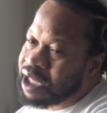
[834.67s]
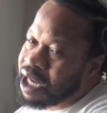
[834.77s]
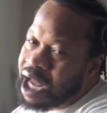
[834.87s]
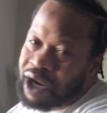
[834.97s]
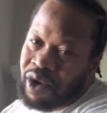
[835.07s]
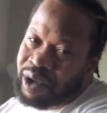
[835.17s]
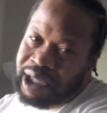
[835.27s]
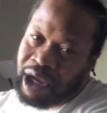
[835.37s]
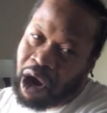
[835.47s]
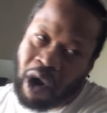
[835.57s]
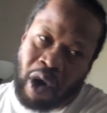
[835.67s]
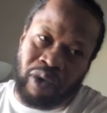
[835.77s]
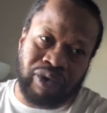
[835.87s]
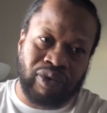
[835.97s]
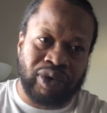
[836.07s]
not only
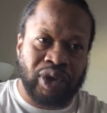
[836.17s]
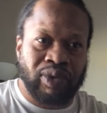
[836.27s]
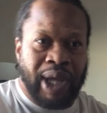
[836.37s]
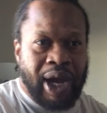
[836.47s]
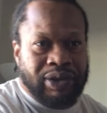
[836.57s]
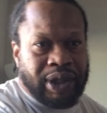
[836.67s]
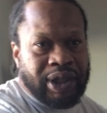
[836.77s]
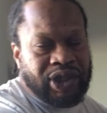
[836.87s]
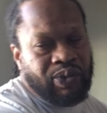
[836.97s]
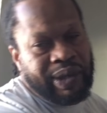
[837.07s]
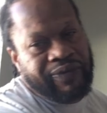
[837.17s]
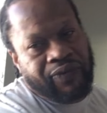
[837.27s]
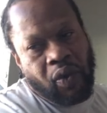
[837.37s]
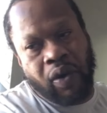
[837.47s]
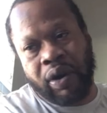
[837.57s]
all through
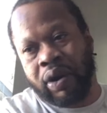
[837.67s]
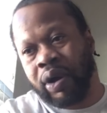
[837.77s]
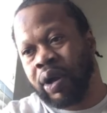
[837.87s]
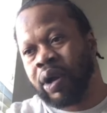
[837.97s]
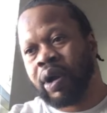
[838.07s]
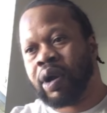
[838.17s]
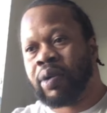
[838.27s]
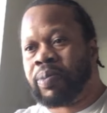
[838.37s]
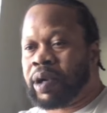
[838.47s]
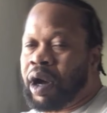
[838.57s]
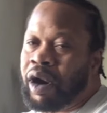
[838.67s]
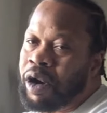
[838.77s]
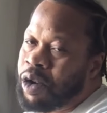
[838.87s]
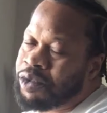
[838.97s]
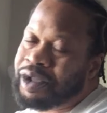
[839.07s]
2024, but
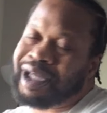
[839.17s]
all the